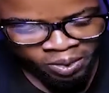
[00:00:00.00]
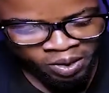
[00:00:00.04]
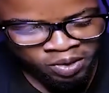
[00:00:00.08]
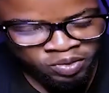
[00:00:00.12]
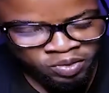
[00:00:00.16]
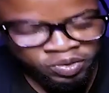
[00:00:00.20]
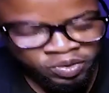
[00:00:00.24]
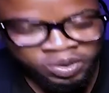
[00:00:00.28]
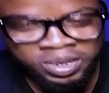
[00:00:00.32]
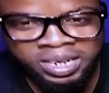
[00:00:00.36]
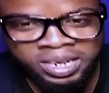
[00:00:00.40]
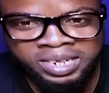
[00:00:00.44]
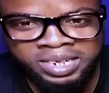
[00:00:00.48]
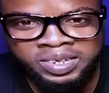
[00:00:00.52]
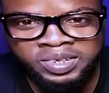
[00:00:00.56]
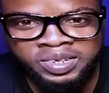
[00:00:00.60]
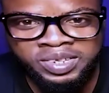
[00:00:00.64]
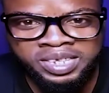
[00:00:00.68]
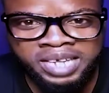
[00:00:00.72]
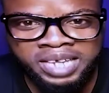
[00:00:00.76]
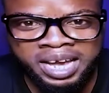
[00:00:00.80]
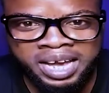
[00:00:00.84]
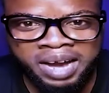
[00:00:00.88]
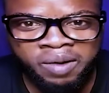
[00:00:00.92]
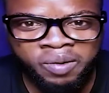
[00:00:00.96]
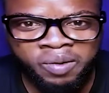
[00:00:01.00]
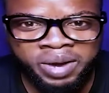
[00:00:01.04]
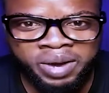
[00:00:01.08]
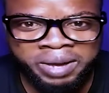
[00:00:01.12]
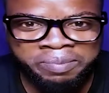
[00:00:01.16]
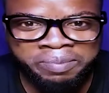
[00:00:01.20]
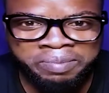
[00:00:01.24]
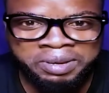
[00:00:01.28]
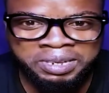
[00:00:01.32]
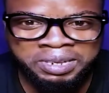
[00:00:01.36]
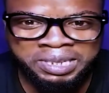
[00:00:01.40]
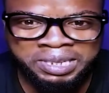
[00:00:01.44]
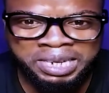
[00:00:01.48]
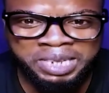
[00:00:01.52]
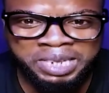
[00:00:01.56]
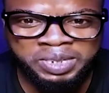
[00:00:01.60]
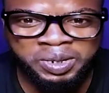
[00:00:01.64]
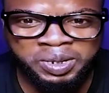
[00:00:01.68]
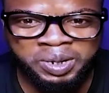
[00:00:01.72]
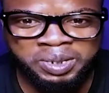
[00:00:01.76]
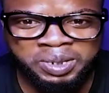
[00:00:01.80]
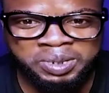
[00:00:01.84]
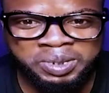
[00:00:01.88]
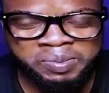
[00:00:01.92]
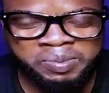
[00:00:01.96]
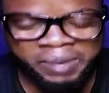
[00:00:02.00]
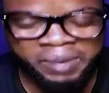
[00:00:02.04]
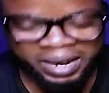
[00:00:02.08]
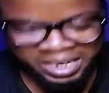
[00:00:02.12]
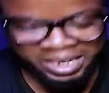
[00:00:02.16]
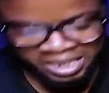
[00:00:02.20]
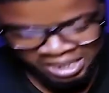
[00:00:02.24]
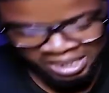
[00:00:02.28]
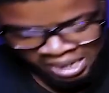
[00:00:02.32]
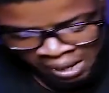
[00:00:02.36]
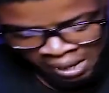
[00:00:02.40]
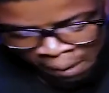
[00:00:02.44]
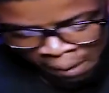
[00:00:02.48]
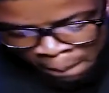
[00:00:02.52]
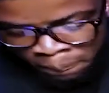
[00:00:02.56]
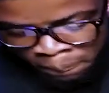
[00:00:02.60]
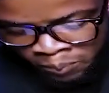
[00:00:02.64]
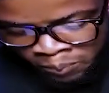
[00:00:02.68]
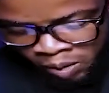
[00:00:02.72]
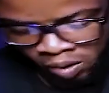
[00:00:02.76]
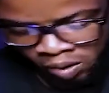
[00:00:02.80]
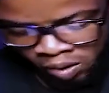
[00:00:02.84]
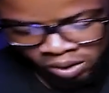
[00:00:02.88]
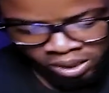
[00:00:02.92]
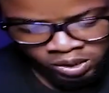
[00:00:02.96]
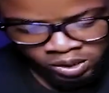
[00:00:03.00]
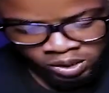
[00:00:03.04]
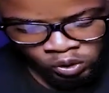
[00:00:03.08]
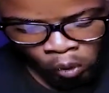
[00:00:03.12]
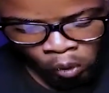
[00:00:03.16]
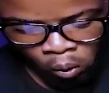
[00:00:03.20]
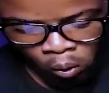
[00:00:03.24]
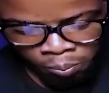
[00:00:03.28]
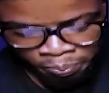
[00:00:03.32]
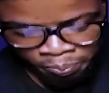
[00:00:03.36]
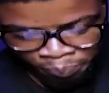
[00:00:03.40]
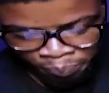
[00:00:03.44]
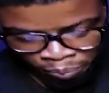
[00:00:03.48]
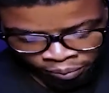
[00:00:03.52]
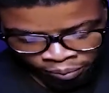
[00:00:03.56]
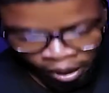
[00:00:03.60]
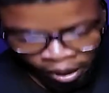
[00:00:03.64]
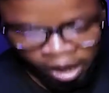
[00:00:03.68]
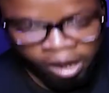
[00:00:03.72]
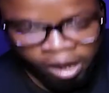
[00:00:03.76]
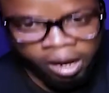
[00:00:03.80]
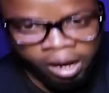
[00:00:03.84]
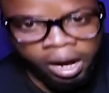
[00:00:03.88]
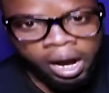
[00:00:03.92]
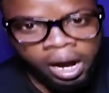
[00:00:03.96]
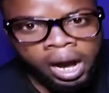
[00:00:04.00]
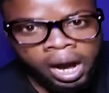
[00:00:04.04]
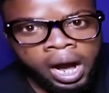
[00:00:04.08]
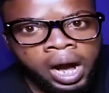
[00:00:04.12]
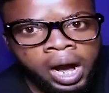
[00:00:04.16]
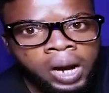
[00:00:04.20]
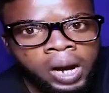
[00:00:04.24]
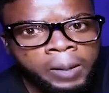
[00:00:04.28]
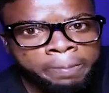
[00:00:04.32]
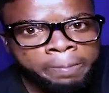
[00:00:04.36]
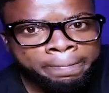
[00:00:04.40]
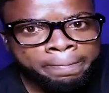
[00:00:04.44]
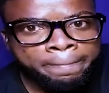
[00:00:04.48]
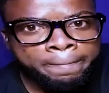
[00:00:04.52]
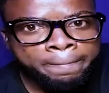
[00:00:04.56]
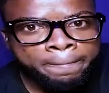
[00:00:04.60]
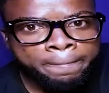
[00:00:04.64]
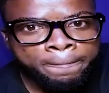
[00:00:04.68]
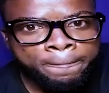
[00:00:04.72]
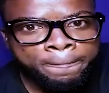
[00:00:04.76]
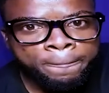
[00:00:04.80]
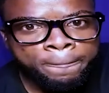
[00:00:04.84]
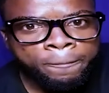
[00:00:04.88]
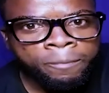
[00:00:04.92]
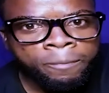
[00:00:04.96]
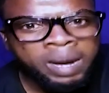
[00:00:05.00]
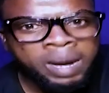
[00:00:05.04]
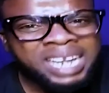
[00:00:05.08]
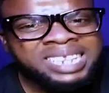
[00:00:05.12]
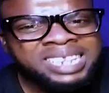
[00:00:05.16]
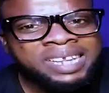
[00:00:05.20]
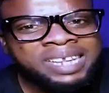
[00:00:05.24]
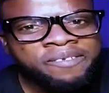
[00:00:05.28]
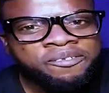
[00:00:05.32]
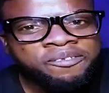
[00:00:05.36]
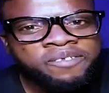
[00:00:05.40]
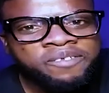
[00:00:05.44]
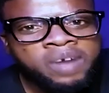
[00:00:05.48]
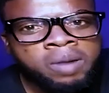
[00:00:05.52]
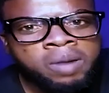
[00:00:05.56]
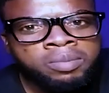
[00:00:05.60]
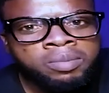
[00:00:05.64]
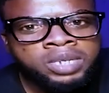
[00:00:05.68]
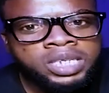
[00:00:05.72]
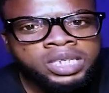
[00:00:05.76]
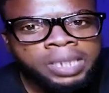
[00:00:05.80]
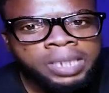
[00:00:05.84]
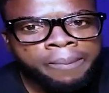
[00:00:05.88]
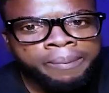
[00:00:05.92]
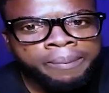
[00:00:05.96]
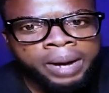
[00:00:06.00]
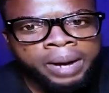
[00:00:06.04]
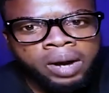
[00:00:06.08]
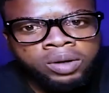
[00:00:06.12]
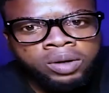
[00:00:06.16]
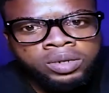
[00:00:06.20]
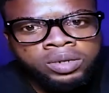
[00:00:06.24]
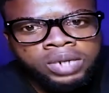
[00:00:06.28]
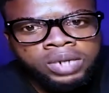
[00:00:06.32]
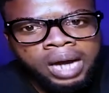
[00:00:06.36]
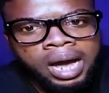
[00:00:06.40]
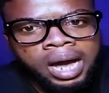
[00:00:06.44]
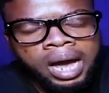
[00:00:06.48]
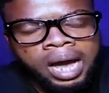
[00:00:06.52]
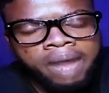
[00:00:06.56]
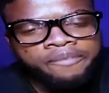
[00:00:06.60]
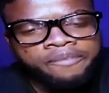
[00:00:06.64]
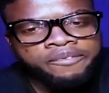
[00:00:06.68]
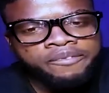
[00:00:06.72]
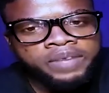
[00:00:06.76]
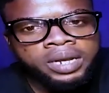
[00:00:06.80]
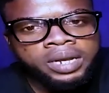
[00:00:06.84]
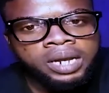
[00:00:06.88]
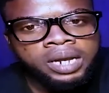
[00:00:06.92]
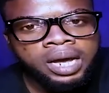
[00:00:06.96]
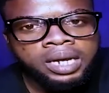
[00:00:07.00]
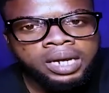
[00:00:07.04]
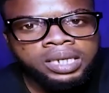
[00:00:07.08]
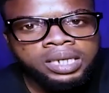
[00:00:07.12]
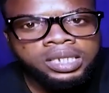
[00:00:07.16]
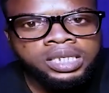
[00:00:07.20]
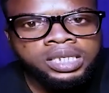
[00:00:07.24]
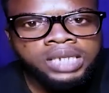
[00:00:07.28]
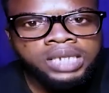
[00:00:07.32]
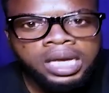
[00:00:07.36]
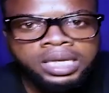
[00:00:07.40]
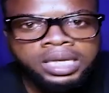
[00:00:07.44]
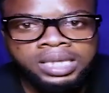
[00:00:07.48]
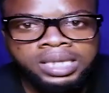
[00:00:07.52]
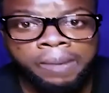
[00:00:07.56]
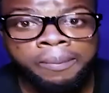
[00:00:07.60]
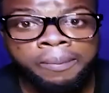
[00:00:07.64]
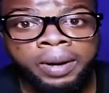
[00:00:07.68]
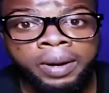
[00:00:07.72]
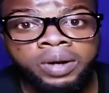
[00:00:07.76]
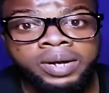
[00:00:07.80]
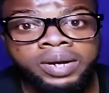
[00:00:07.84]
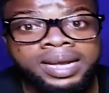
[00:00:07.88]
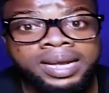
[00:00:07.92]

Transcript: so that you stay awake because I talk too much. Okay, so uh, what the film is about, I feel like it's it's about a